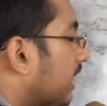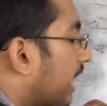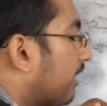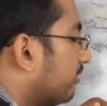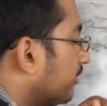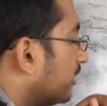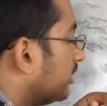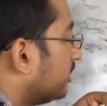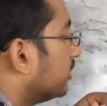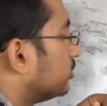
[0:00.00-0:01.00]
have given
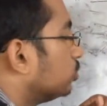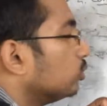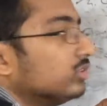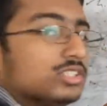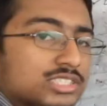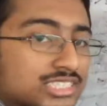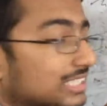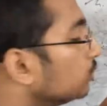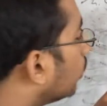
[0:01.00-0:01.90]
it here to see